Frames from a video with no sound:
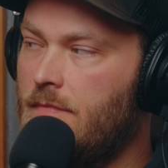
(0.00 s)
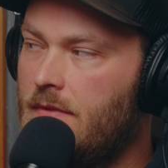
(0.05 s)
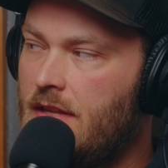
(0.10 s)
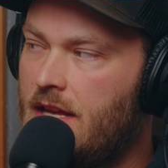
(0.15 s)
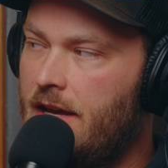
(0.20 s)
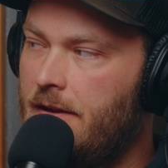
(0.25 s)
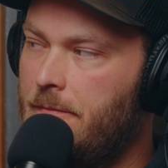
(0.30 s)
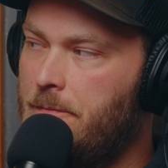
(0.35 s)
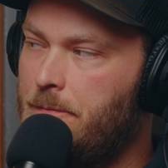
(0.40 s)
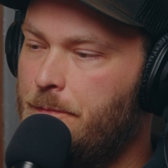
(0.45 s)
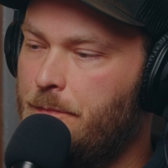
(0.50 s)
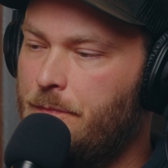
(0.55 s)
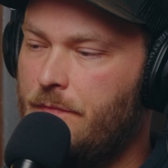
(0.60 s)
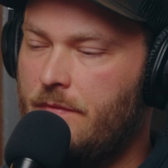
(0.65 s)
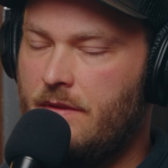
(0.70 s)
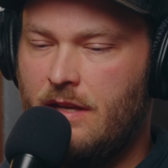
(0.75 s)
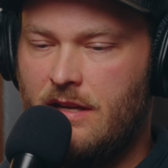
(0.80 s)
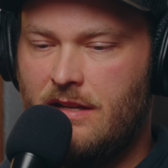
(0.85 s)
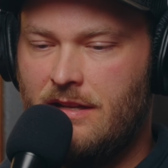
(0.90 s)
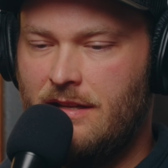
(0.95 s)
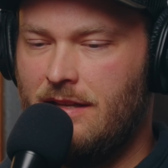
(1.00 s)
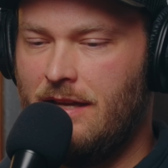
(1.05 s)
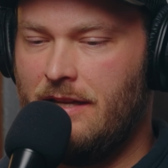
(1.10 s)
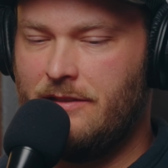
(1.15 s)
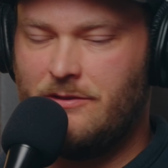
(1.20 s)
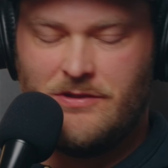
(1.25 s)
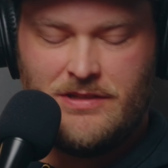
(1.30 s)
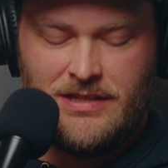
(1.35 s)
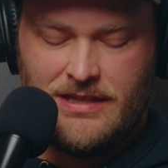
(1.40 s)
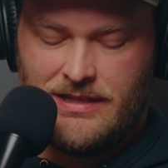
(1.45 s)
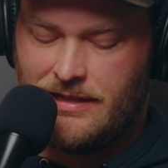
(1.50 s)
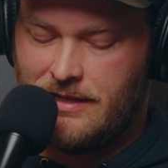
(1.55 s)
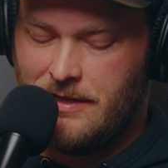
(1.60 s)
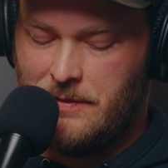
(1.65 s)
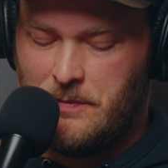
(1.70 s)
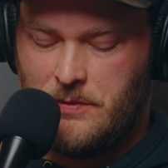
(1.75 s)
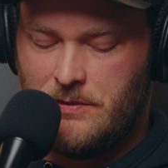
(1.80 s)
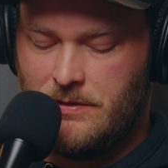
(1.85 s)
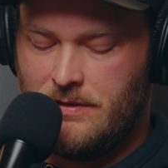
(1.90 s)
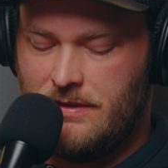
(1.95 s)
Yeah. Yeah. I just had a
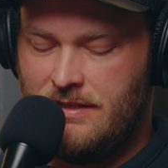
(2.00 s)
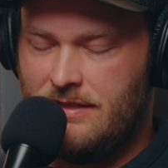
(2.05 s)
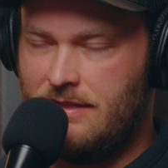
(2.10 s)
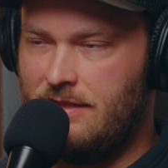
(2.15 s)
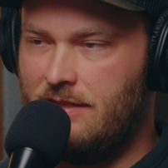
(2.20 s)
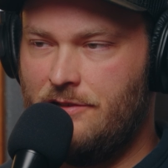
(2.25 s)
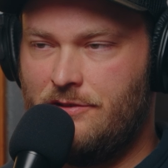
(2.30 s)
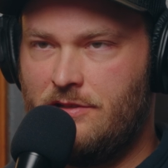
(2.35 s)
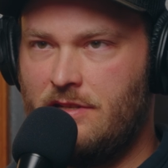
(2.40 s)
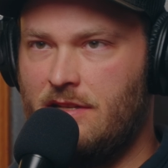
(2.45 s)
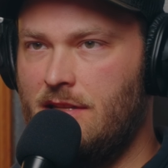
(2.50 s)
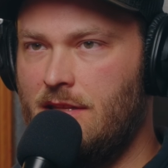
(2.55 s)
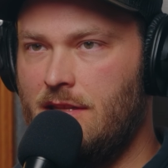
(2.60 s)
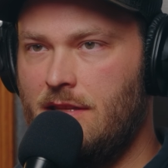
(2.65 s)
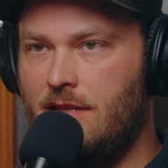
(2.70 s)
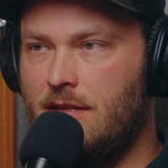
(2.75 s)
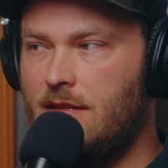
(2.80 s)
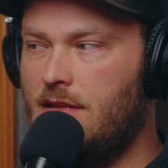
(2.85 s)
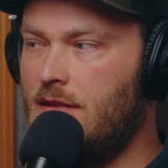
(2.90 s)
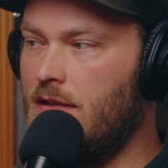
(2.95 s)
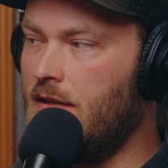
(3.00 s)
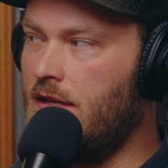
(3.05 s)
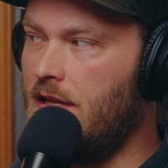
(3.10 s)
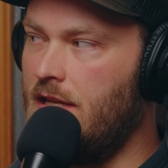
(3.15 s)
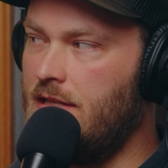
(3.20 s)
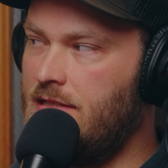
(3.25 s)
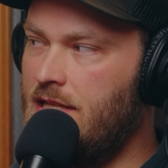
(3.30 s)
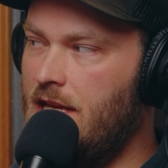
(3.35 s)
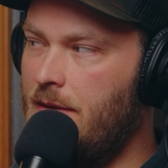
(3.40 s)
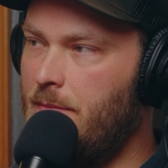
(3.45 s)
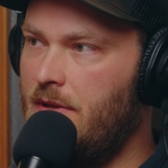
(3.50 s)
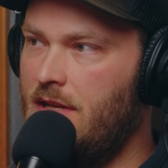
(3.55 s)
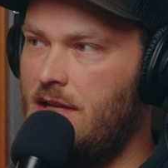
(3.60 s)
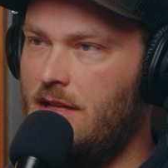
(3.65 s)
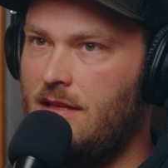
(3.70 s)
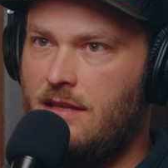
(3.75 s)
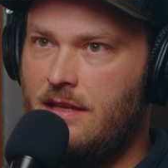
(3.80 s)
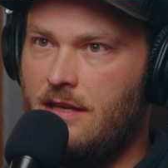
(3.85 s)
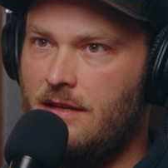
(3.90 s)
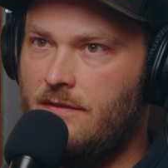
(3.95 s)
couple, in addition to the contentment
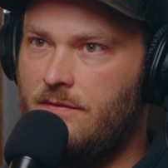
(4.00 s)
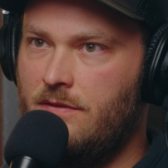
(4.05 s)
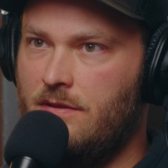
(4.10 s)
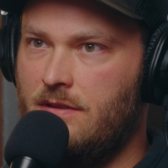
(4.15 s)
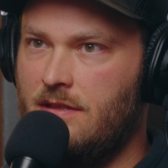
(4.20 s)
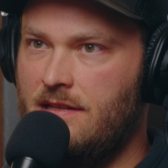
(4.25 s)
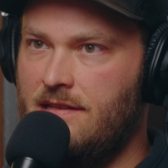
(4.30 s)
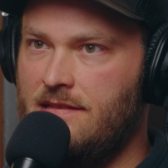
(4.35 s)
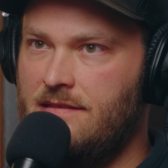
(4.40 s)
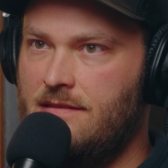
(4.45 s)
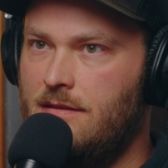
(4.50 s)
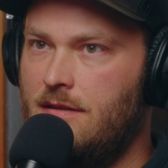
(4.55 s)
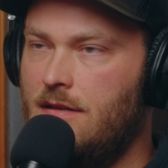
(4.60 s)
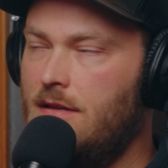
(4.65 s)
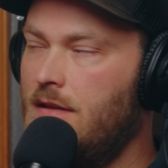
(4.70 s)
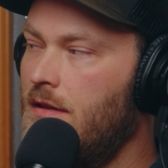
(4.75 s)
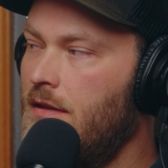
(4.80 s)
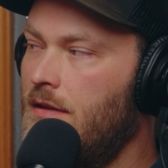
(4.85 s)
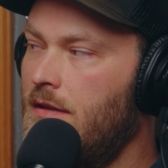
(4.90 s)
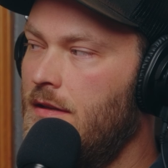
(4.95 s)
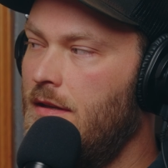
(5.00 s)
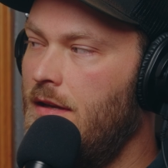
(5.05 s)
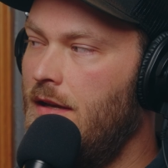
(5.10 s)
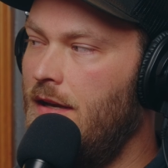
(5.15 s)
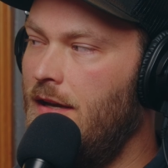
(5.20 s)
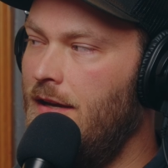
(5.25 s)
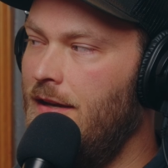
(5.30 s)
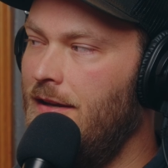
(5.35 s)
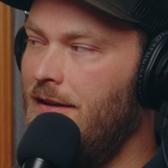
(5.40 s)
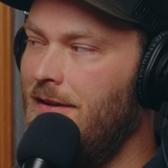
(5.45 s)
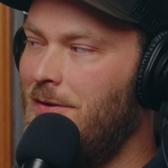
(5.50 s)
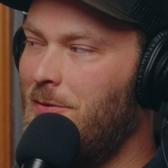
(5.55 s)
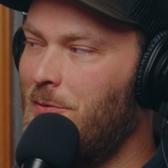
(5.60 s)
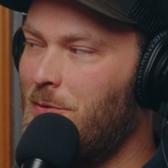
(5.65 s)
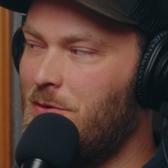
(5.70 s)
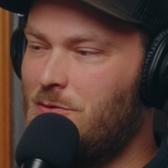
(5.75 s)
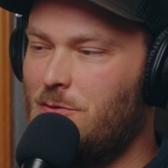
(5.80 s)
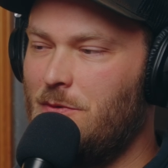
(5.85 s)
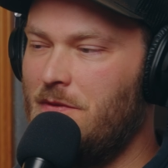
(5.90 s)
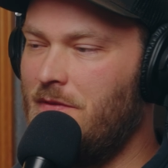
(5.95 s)
and thankfulness,
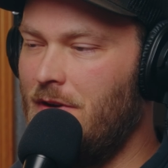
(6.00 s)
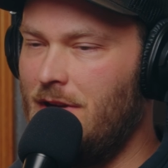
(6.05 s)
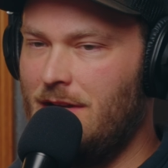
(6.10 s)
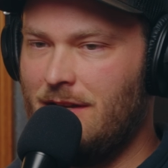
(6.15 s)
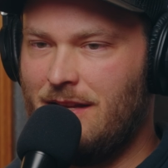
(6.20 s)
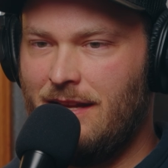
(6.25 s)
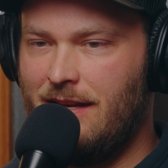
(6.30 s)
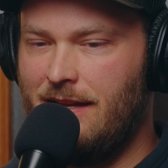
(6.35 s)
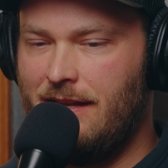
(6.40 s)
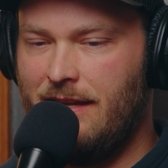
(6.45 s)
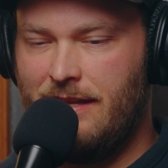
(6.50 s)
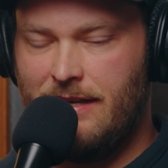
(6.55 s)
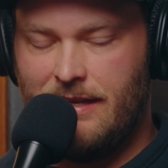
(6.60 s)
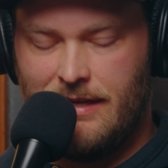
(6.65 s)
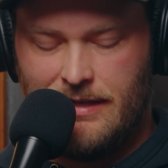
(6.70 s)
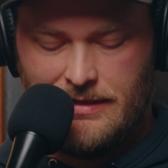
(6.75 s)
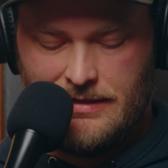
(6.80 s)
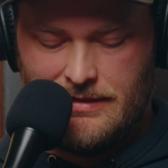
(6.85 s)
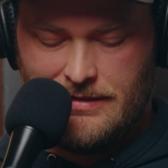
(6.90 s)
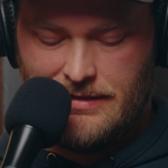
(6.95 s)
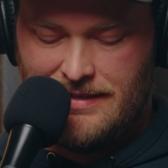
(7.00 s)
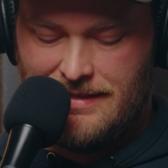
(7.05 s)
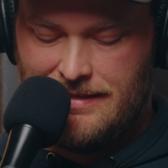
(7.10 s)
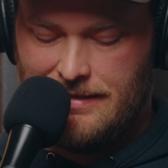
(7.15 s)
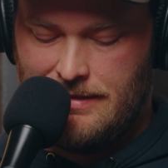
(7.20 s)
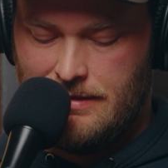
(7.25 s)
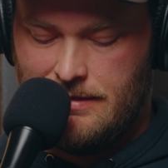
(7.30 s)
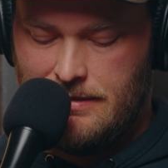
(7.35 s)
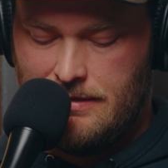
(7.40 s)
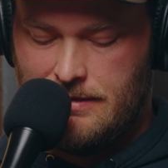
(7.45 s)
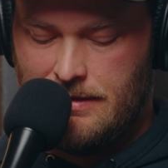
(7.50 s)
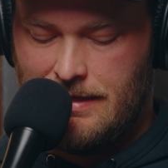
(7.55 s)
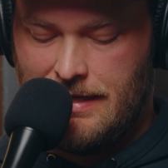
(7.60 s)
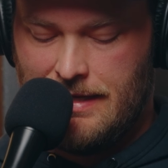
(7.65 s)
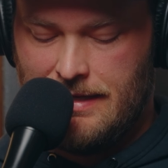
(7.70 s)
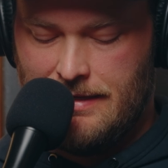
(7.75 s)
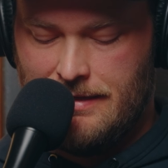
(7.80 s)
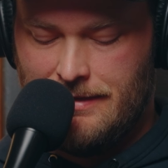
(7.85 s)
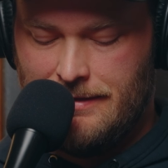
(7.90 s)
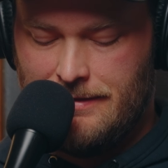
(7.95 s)
which we've all kind of hit on.
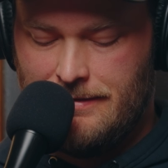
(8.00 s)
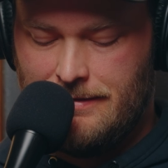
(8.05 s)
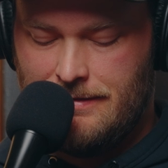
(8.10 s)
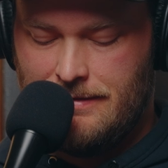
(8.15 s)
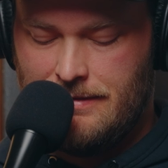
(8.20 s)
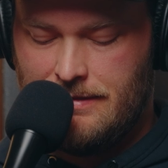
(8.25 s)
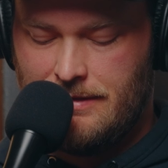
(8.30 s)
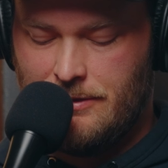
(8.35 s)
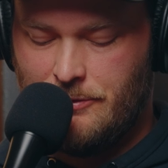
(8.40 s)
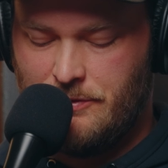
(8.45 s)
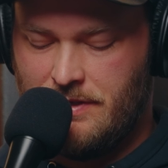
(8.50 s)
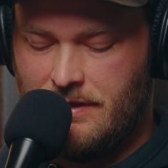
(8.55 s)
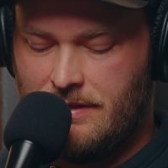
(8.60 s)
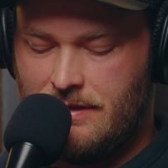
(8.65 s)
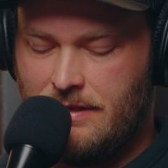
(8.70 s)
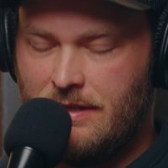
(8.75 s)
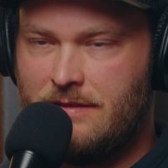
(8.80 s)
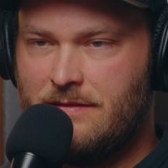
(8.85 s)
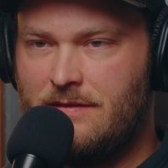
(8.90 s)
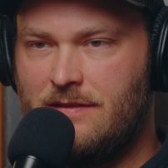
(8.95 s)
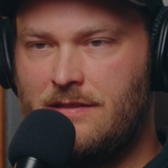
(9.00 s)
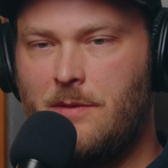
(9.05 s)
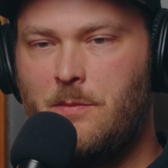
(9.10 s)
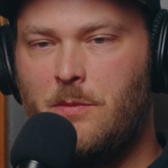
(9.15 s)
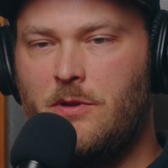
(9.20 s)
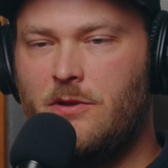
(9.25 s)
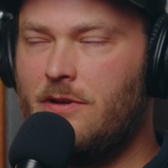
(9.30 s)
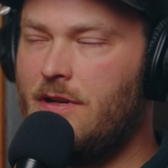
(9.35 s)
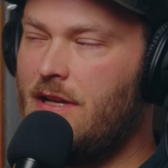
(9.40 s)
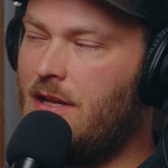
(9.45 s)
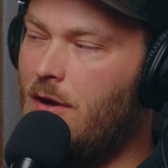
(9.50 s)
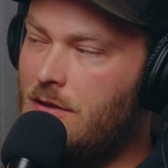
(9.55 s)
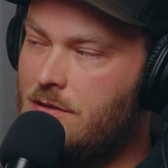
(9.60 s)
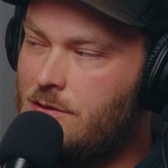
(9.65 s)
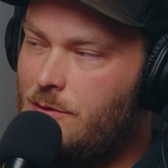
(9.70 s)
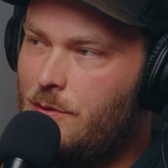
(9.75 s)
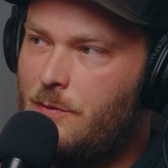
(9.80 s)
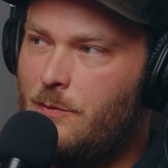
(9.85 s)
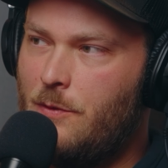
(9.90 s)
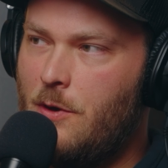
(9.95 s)
There's a similar,
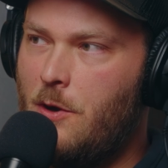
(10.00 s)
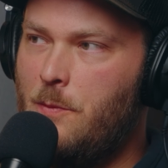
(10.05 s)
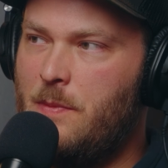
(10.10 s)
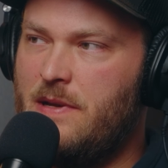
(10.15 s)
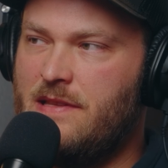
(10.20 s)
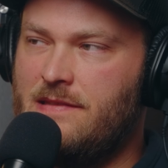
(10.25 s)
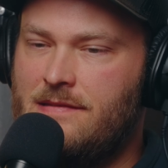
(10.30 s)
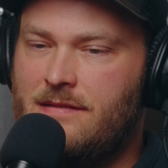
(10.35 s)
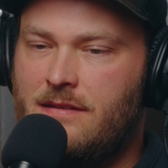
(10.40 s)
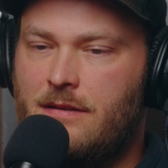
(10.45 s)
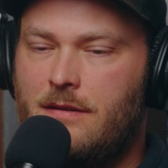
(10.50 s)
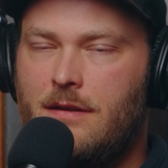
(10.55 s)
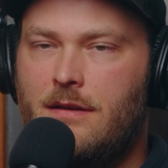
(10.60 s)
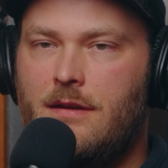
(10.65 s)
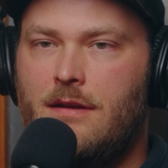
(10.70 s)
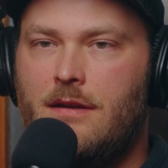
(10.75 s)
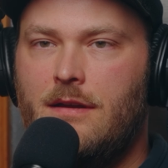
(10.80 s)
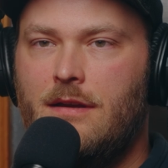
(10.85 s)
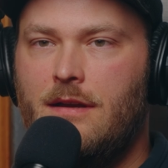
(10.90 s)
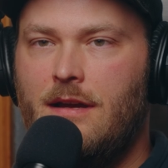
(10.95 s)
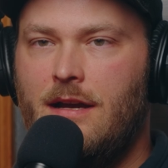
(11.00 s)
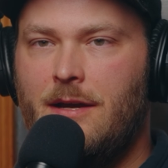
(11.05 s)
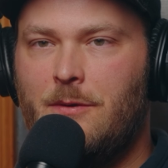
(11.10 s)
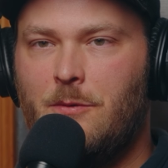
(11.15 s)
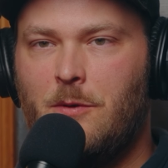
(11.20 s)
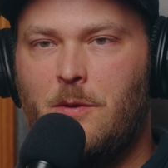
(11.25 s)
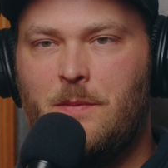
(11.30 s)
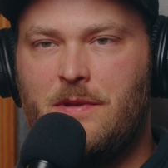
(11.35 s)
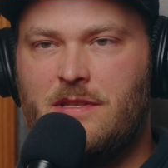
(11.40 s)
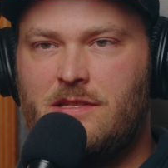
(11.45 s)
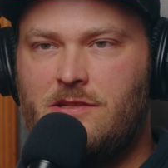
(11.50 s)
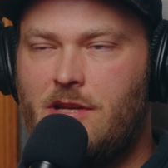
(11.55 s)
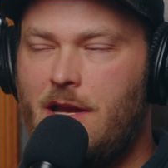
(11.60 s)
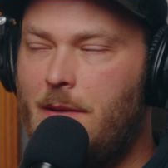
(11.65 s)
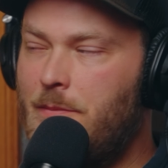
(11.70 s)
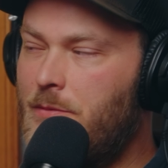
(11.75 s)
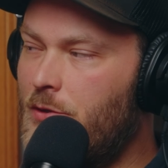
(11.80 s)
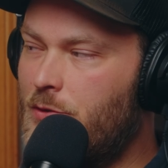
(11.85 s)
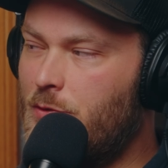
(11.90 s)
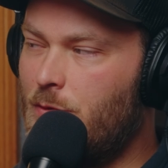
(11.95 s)
also in Romans. On Romans
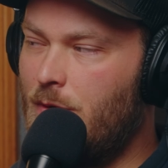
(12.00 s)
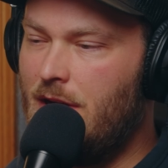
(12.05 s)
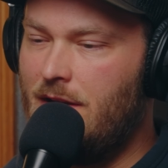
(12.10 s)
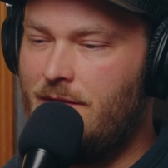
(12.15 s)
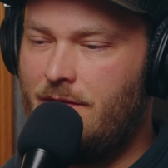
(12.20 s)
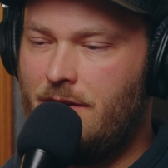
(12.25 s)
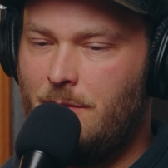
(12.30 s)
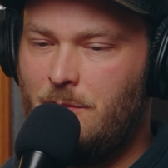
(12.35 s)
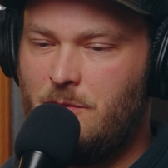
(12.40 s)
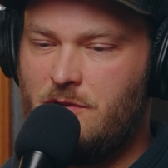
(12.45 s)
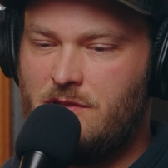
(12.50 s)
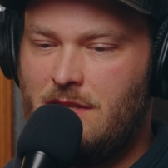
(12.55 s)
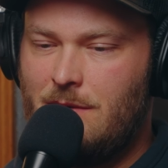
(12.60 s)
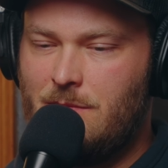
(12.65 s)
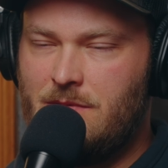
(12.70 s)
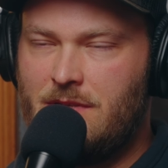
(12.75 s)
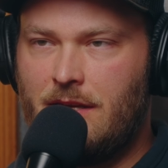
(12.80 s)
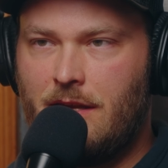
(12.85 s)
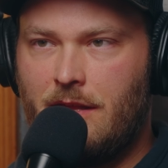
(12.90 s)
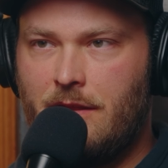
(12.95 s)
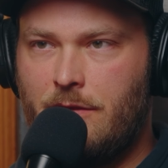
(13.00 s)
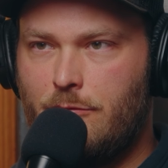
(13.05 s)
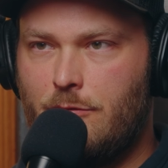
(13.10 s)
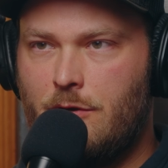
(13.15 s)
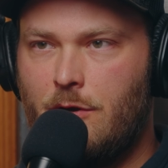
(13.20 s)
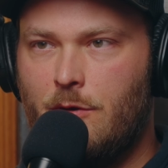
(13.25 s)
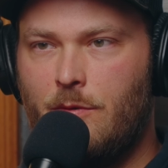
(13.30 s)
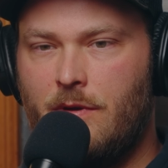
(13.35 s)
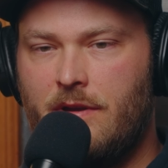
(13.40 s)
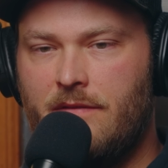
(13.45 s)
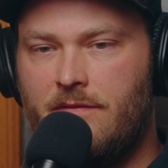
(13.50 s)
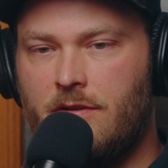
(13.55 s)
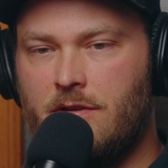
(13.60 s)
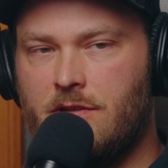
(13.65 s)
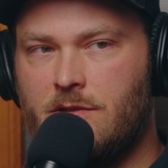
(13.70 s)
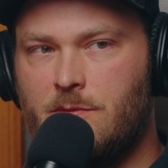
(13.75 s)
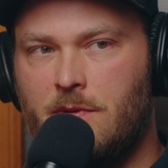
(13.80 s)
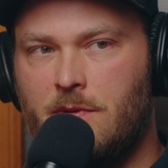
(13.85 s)
chapter 12, it almost seems like a throwaway verse,